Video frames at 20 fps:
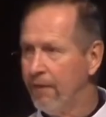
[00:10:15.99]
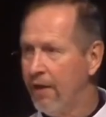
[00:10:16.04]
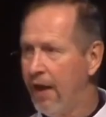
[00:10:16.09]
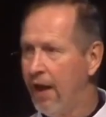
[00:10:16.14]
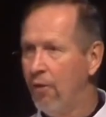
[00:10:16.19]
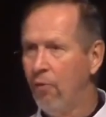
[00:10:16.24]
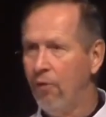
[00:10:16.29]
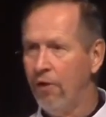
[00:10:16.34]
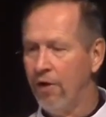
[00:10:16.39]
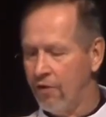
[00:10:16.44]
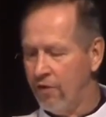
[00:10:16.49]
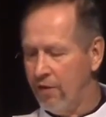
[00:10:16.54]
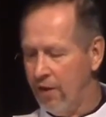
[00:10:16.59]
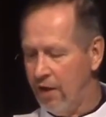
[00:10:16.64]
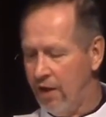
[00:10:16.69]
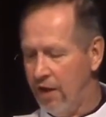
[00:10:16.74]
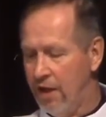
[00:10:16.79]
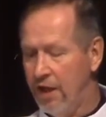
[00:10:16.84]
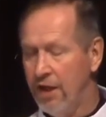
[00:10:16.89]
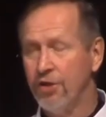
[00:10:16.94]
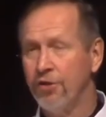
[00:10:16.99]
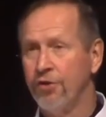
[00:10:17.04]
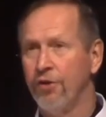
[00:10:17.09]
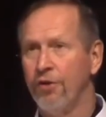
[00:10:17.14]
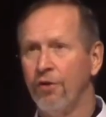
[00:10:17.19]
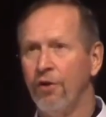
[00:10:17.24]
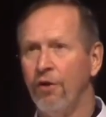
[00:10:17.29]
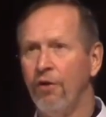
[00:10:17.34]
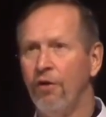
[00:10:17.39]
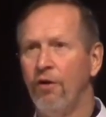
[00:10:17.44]
and with
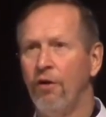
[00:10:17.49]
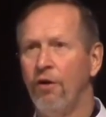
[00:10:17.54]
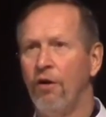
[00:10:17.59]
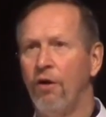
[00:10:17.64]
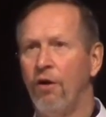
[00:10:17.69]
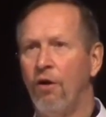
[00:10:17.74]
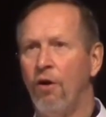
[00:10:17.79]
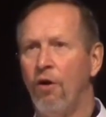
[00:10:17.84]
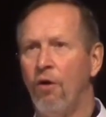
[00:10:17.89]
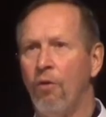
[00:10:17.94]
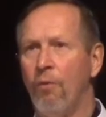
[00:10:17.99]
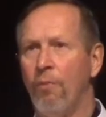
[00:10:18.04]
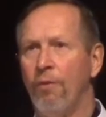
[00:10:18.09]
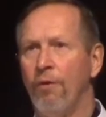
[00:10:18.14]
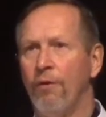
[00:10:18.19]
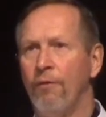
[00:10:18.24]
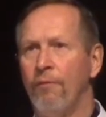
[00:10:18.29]
eternal hope.